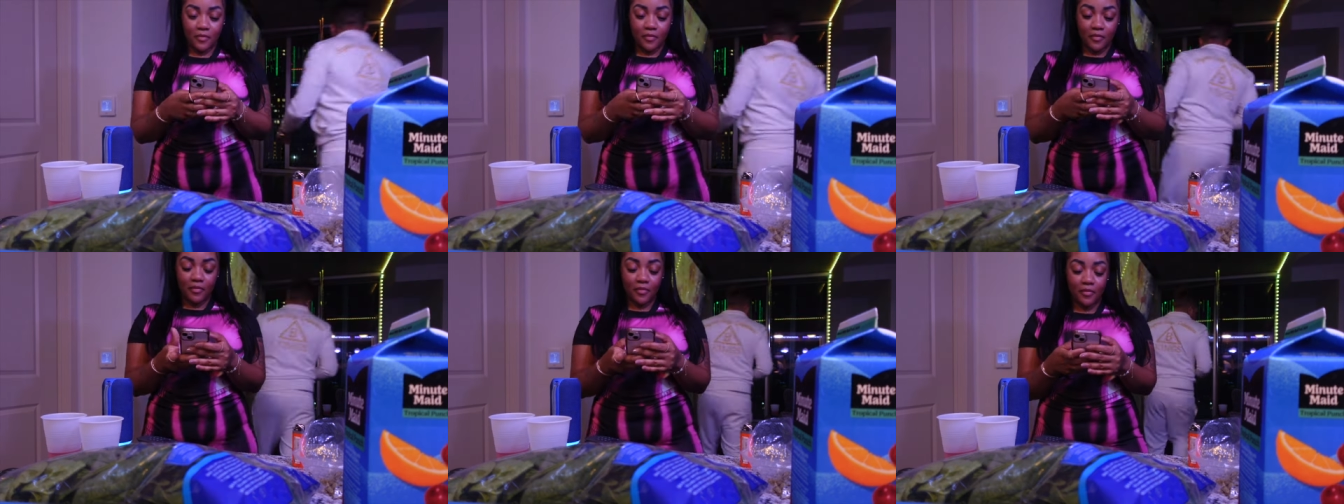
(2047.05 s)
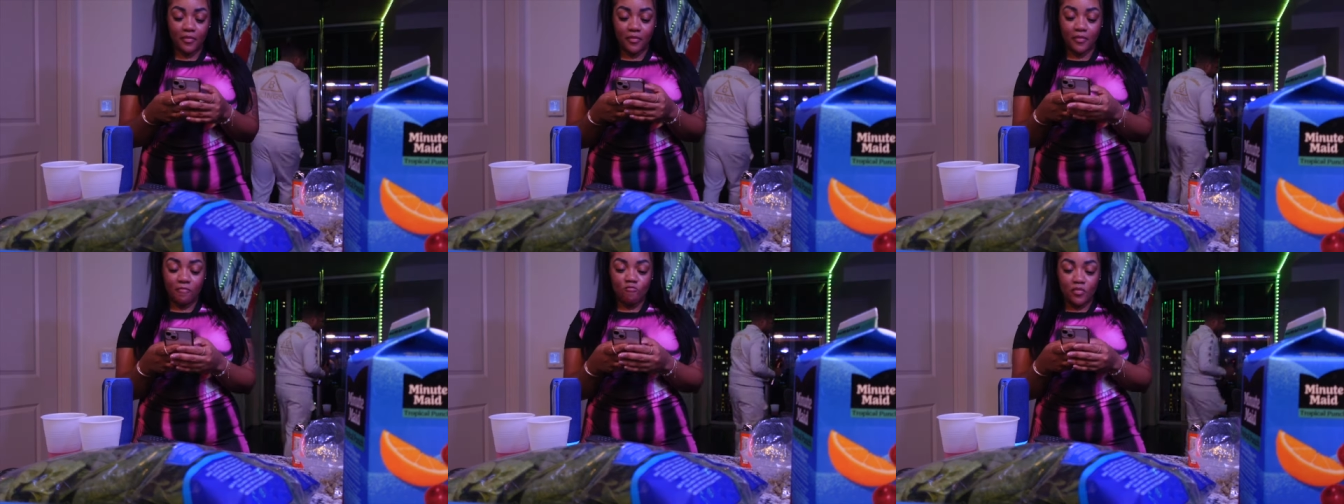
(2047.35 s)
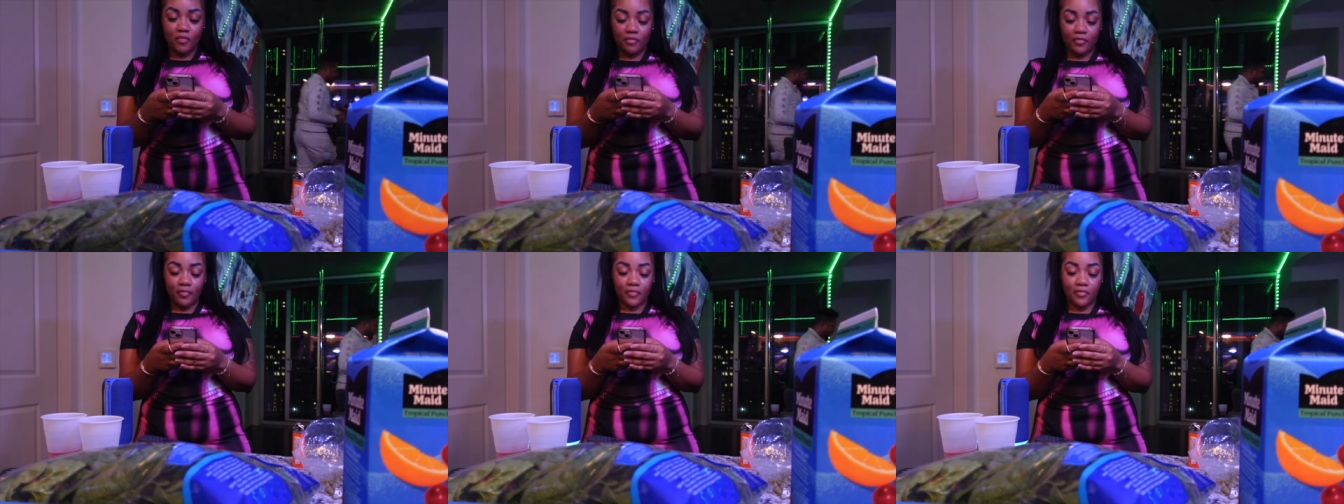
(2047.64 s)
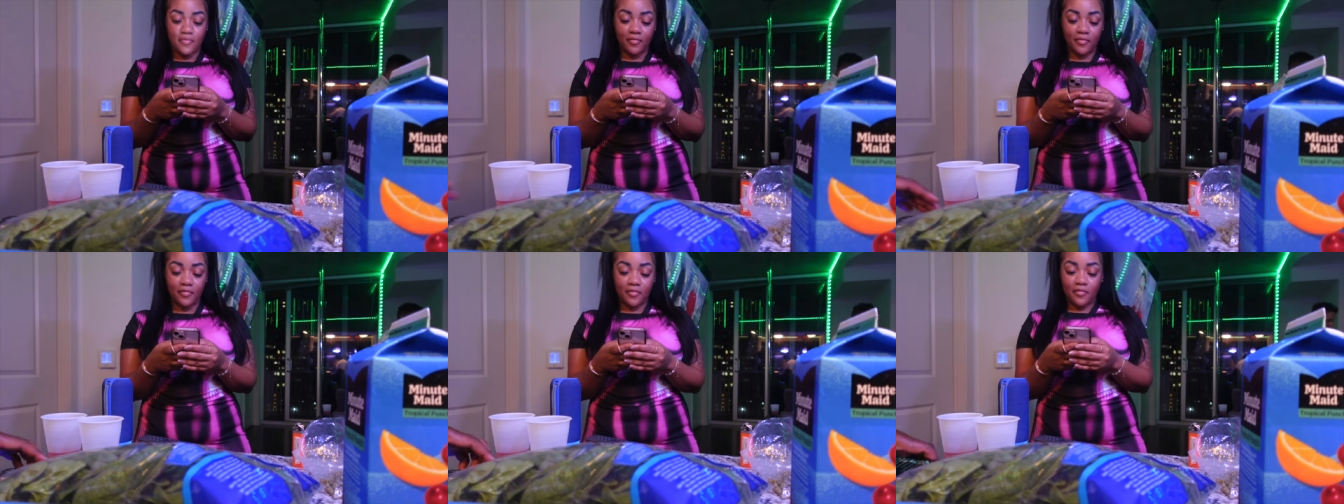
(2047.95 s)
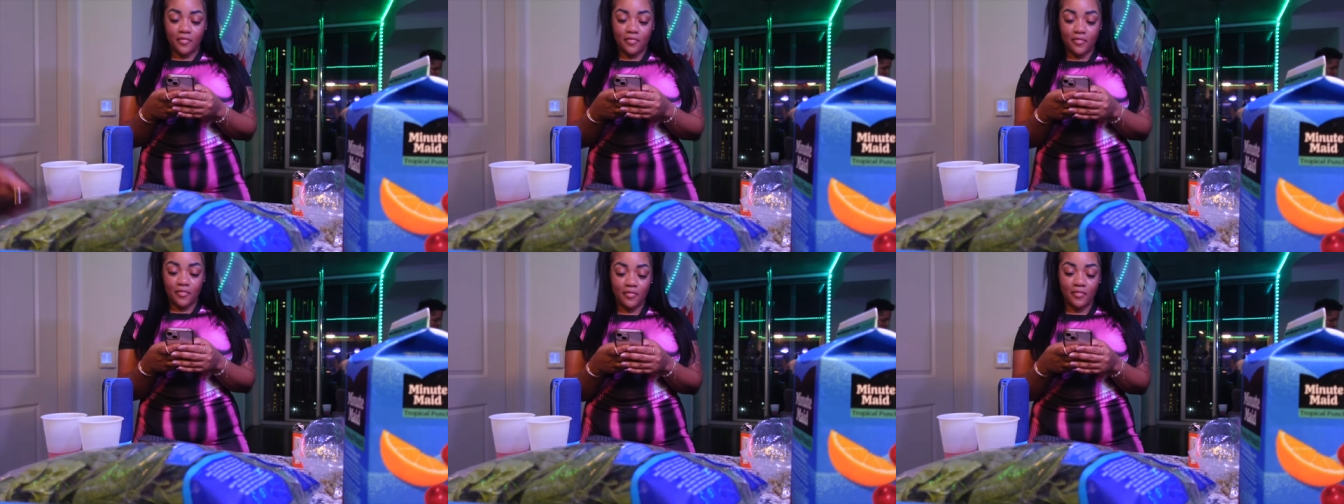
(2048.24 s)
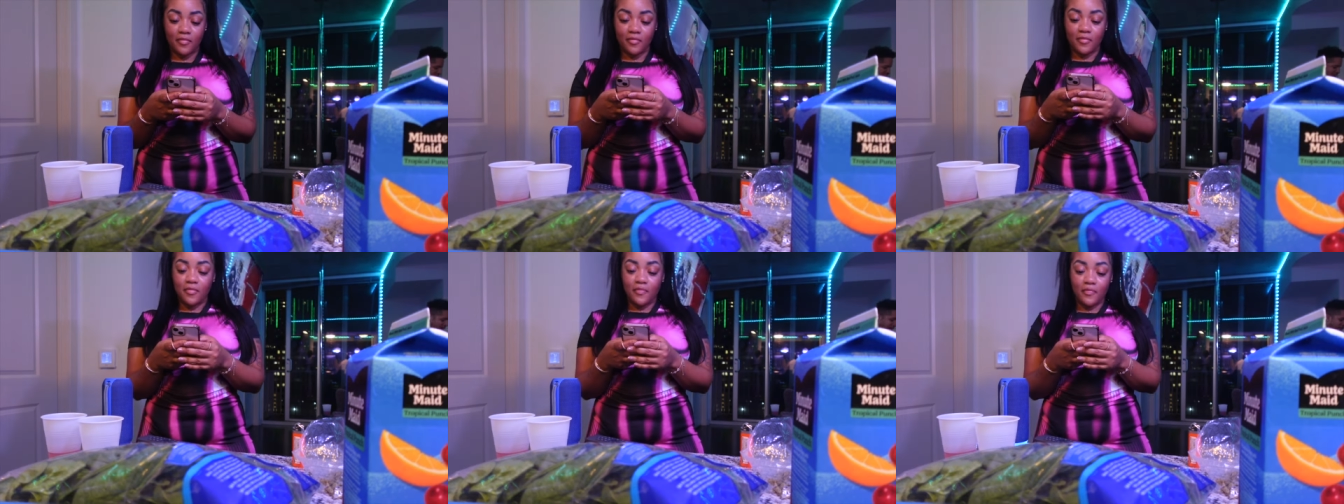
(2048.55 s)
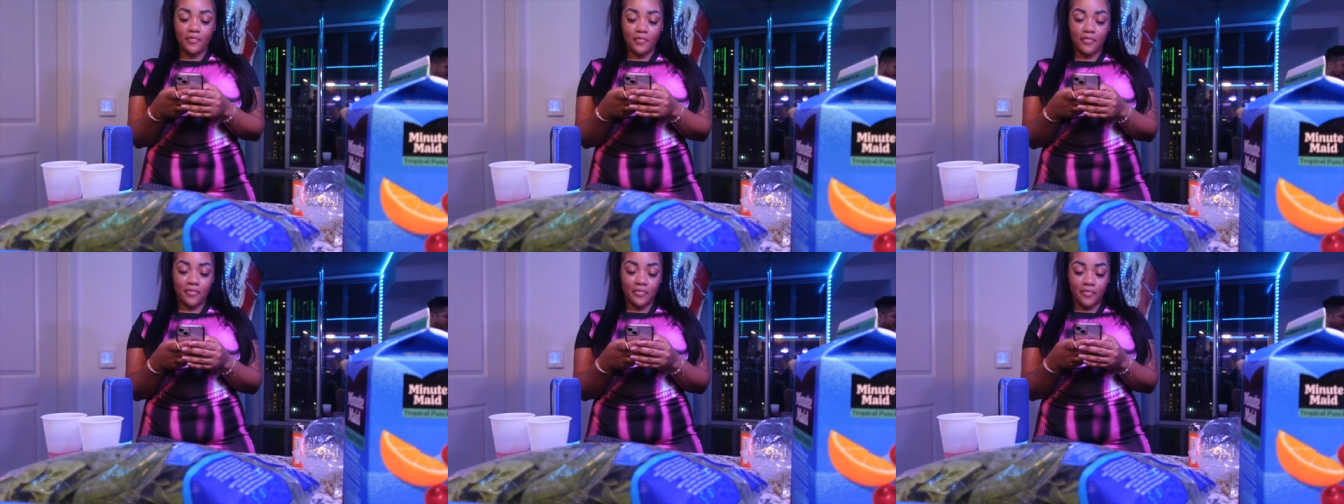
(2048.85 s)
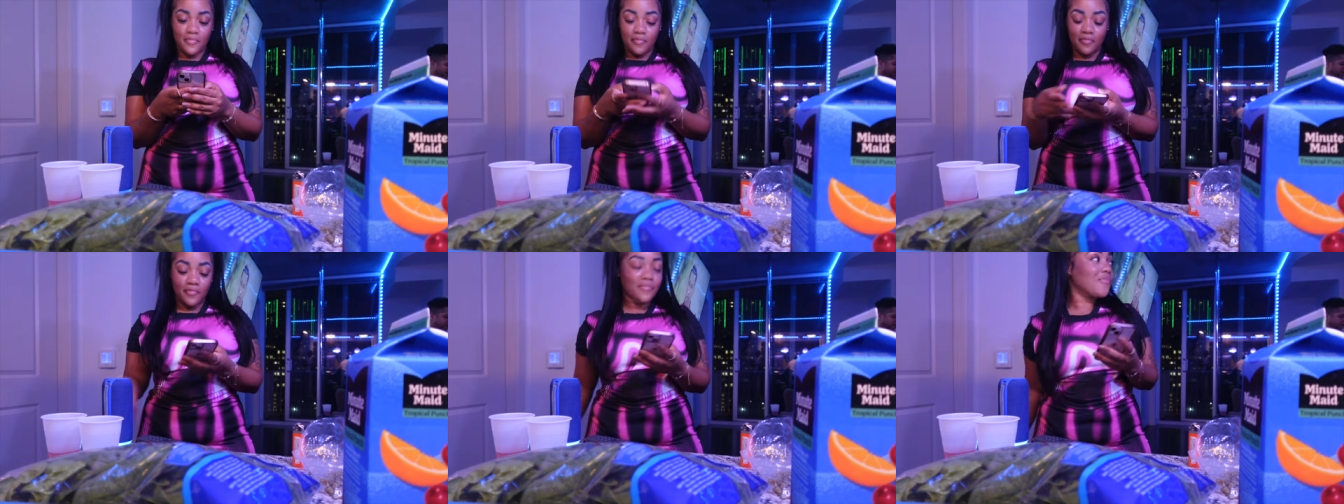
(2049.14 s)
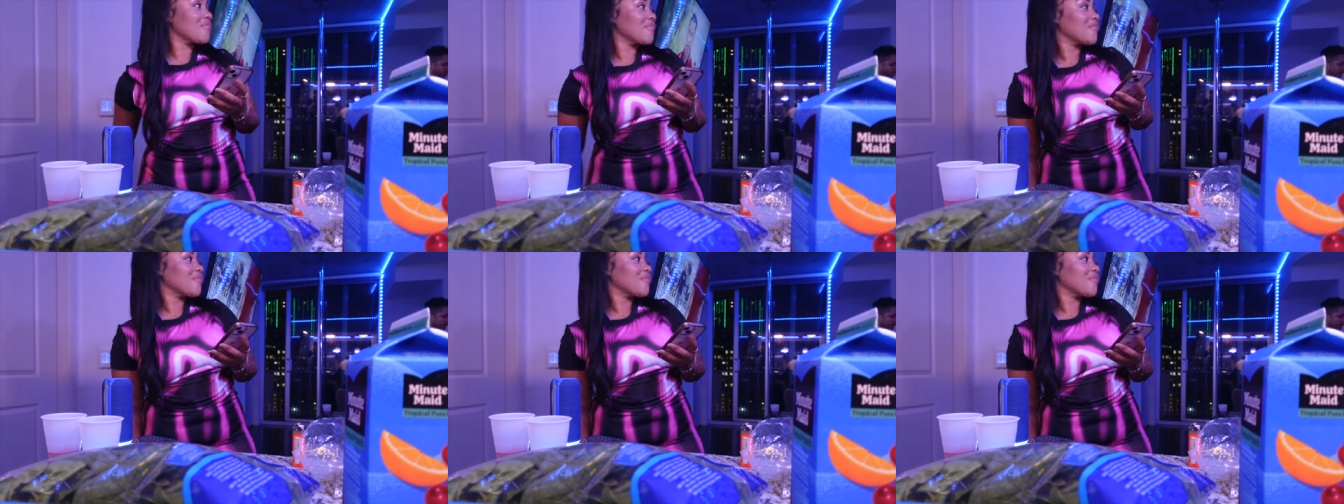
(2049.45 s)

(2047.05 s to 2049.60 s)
I got feelings for you. Hope you ain't